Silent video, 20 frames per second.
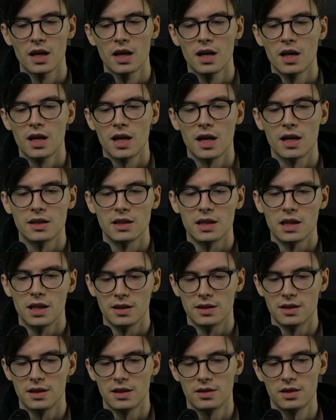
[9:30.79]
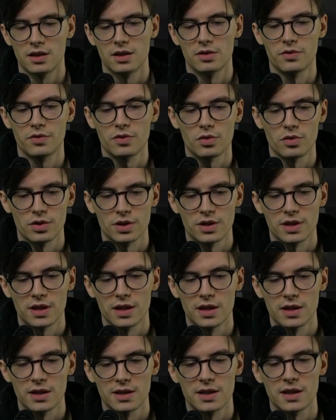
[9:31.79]
And there, of course,
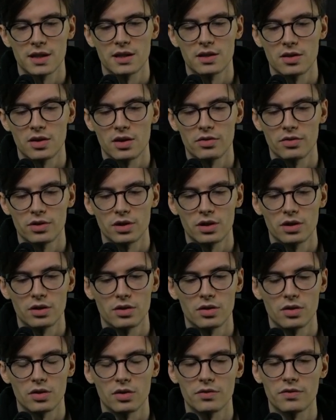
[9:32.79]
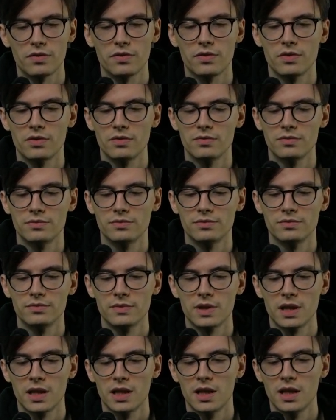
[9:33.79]
is an irony of
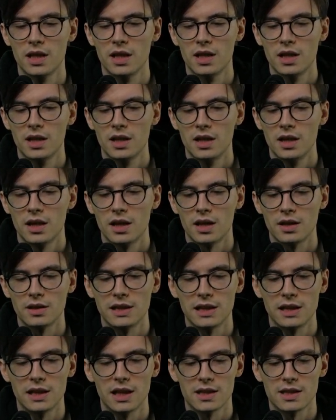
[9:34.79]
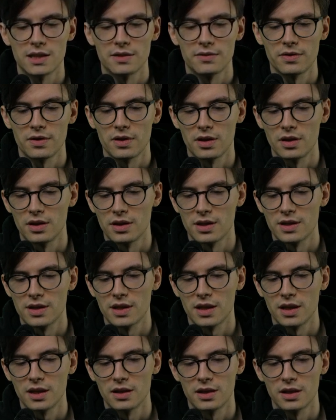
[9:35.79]
denazifiers
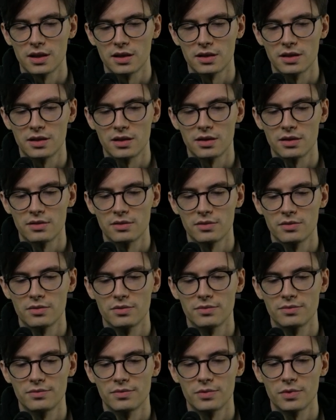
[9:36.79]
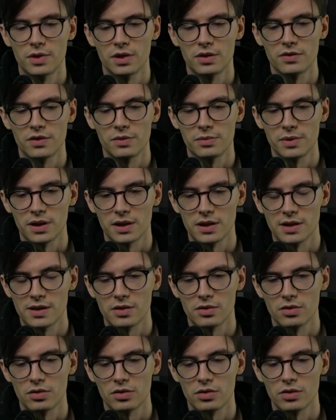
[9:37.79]
hitting one of the biggest
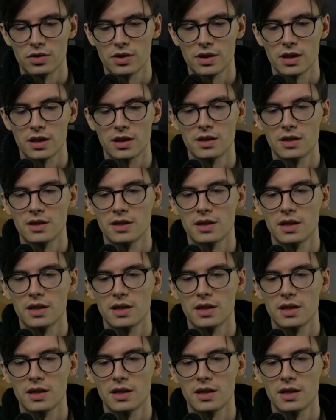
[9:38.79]
Holocaust sites.